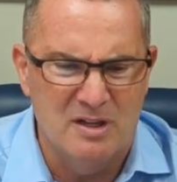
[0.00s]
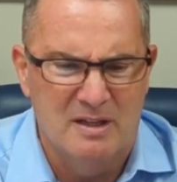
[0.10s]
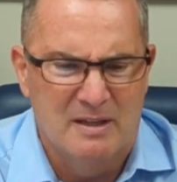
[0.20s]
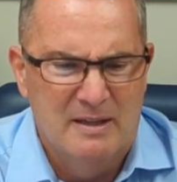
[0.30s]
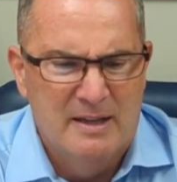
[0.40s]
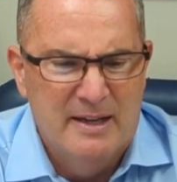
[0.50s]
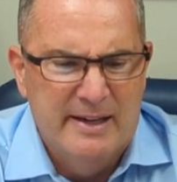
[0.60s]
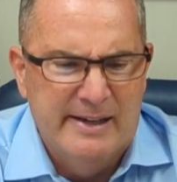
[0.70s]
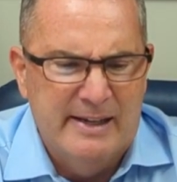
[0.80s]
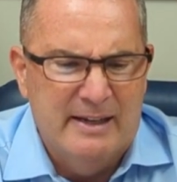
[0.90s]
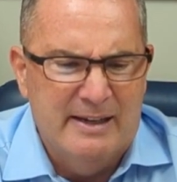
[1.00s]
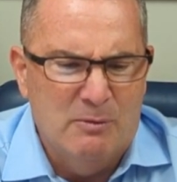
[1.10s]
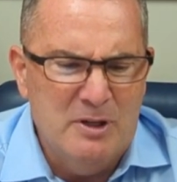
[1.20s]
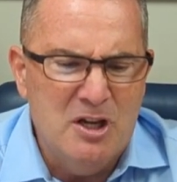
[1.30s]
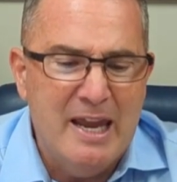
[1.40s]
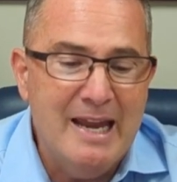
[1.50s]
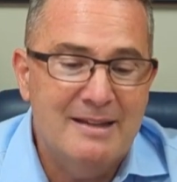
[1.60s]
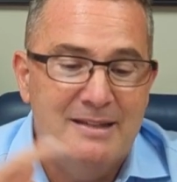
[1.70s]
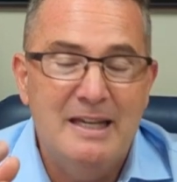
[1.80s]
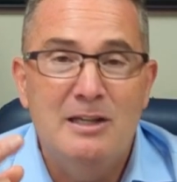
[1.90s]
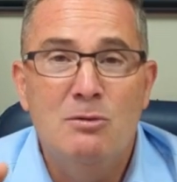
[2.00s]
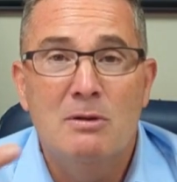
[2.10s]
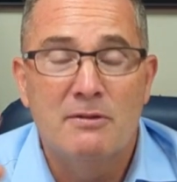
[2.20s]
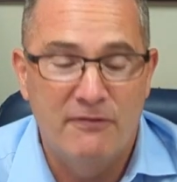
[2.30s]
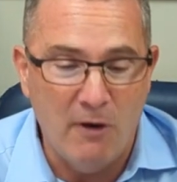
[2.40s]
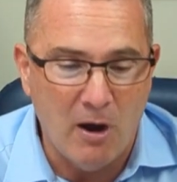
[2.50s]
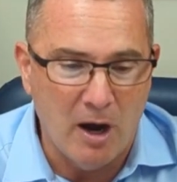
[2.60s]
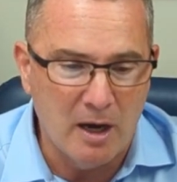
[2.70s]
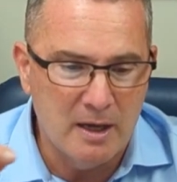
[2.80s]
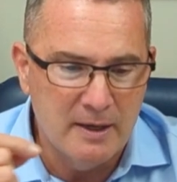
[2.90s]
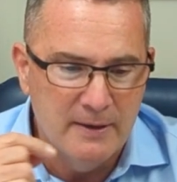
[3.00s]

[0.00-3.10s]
And when you can't see due to the fog,